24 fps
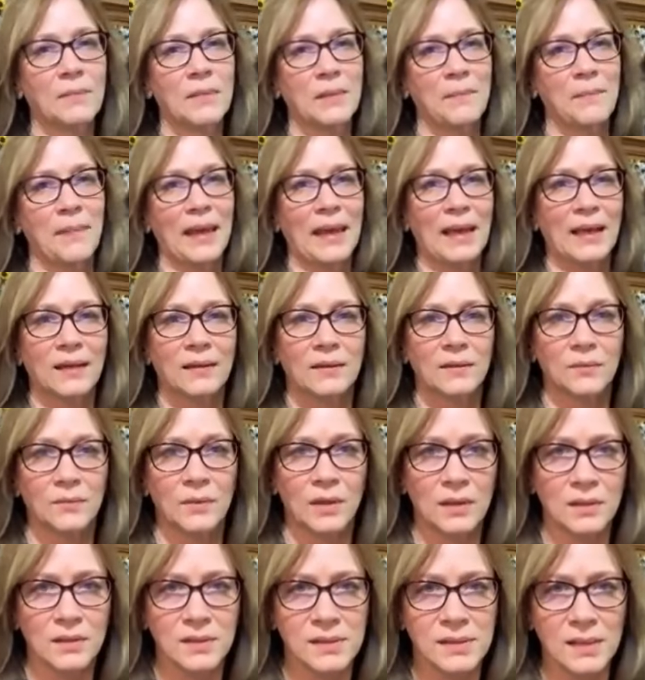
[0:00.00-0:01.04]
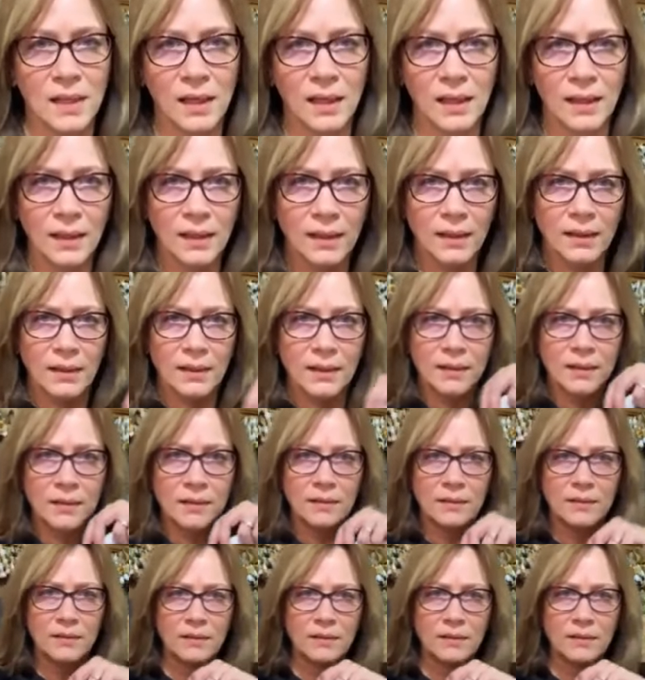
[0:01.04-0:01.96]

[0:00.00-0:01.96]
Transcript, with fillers: My bag on the wrong side.